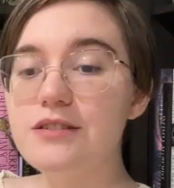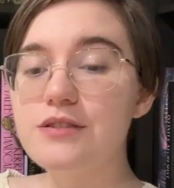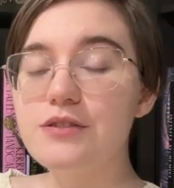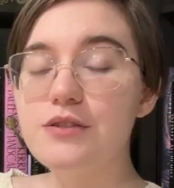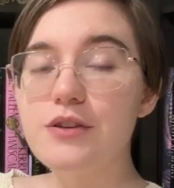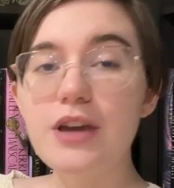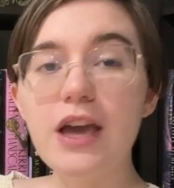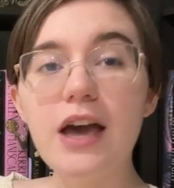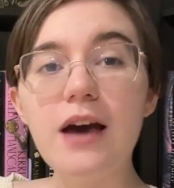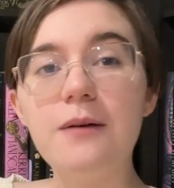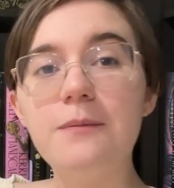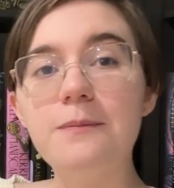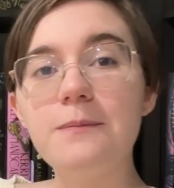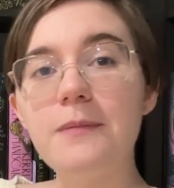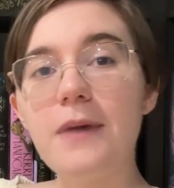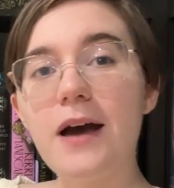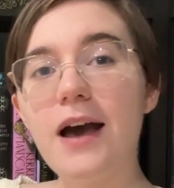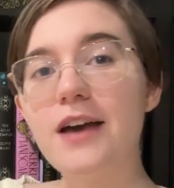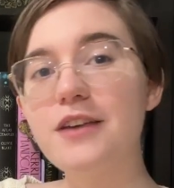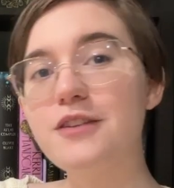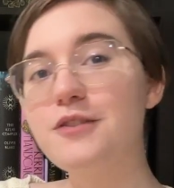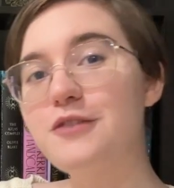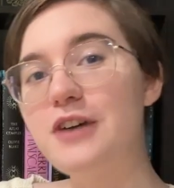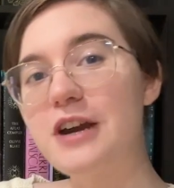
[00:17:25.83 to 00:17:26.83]
So yeah,
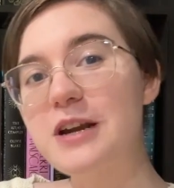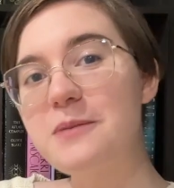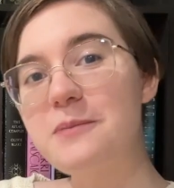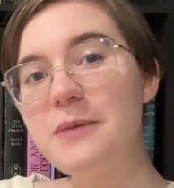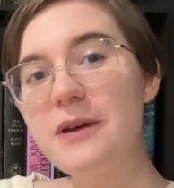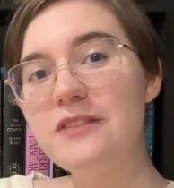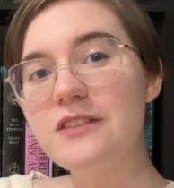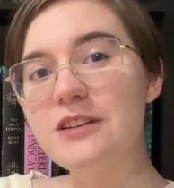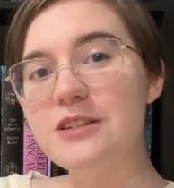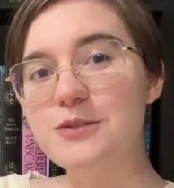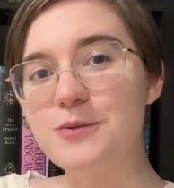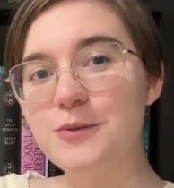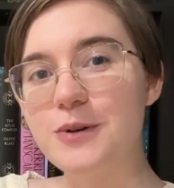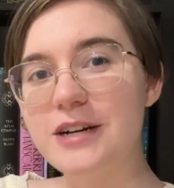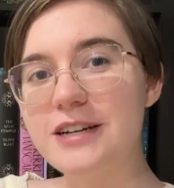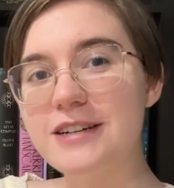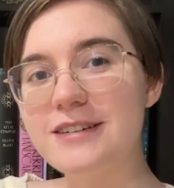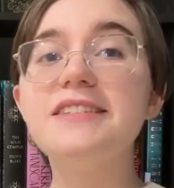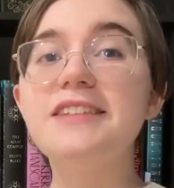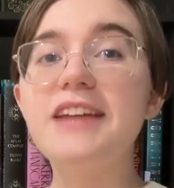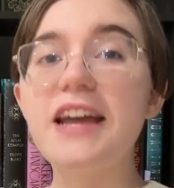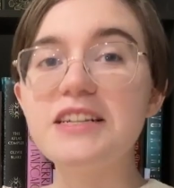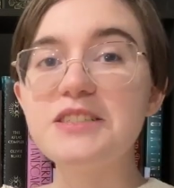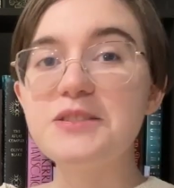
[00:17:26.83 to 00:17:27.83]
highly recommend this one.
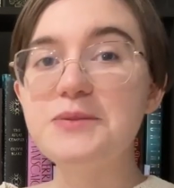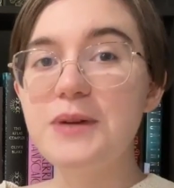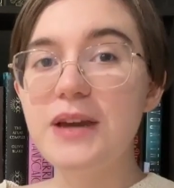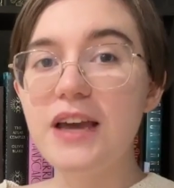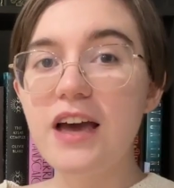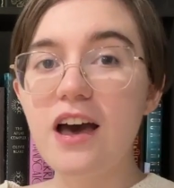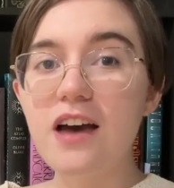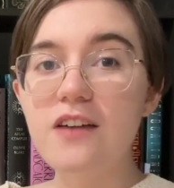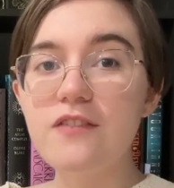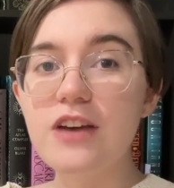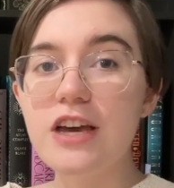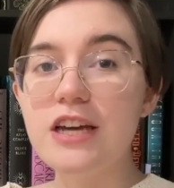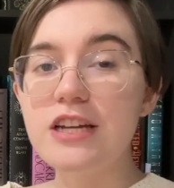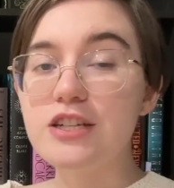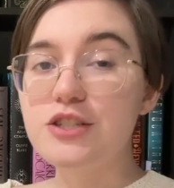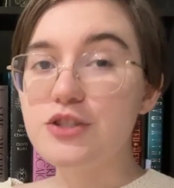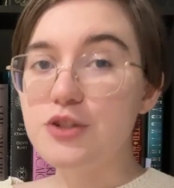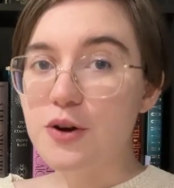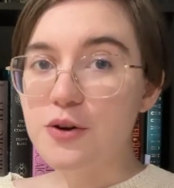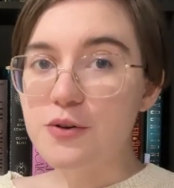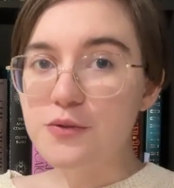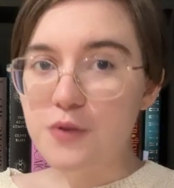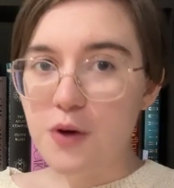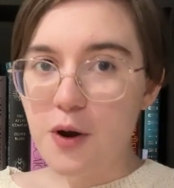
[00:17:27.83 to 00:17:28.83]
Next, we have an
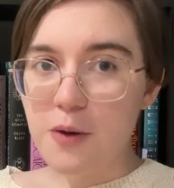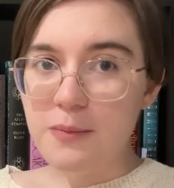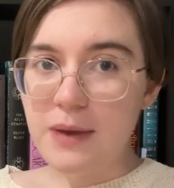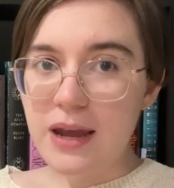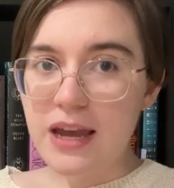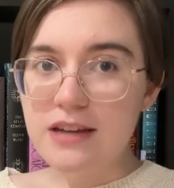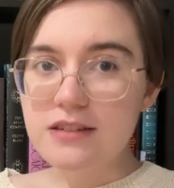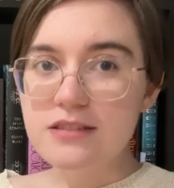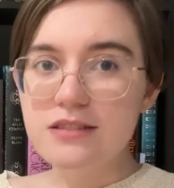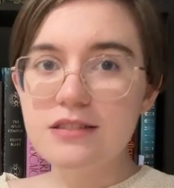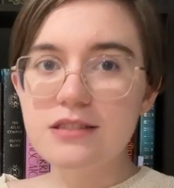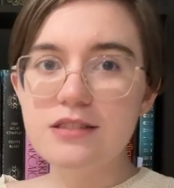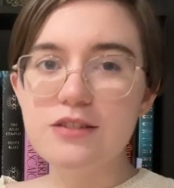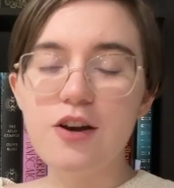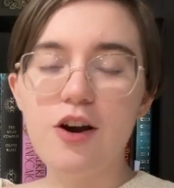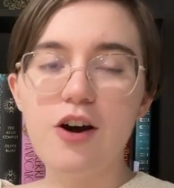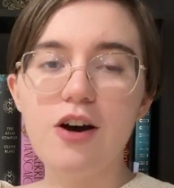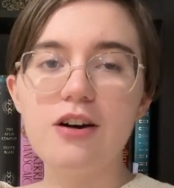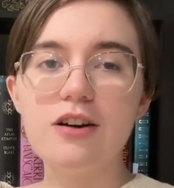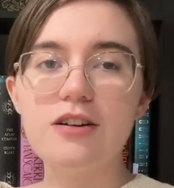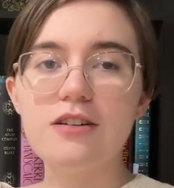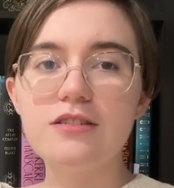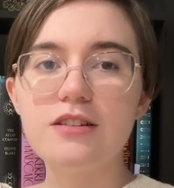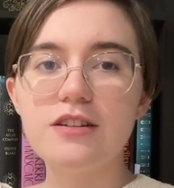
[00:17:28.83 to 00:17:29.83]
adult romance
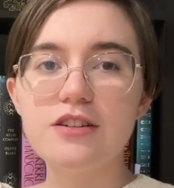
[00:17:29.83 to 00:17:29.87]
called